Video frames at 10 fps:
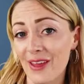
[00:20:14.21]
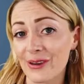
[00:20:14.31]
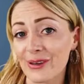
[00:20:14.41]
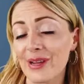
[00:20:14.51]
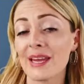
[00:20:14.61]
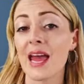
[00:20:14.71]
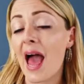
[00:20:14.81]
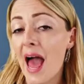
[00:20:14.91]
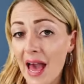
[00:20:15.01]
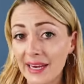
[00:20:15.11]
together and
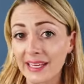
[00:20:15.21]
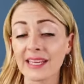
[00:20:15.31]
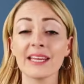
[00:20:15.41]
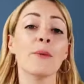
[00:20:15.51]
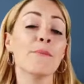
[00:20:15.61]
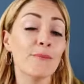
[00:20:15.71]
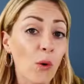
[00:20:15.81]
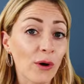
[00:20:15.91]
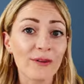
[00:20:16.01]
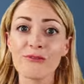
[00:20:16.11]
adding
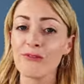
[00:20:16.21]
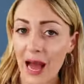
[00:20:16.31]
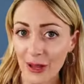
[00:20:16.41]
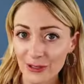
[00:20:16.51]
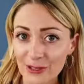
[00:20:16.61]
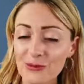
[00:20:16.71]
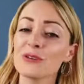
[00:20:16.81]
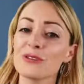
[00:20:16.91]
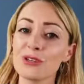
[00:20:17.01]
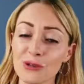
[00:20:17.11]
more
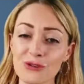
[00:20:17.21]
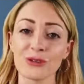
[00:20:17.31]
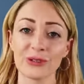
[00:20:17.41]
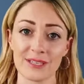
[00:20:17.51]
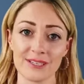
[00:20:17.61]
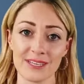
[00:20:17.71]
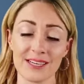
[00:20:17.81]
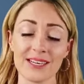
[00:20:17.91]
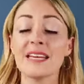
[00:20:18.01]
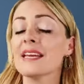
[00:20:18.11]
value to your
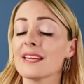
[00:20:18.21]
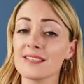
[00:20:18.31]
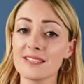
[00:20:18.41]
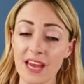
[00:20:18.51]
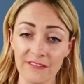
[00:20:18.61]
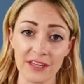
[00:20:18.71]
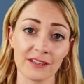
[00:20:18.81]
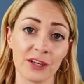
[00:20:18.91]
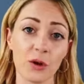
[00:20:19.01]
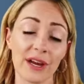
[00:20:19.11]
listing is
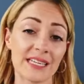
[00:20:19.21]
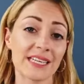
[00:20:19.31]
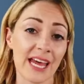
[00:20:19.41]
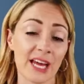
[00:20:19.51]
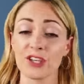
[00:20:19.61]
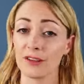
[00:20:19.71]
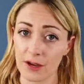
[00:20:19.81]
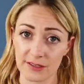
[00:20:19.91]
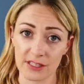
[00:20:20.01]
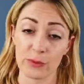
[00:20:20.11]
definitely going to catch the
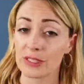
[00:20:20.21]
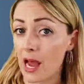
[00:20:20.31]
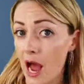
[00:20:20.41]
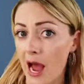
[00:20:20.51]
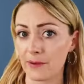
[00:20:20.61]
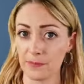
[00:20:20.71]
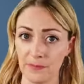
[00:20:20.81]
customer's eye.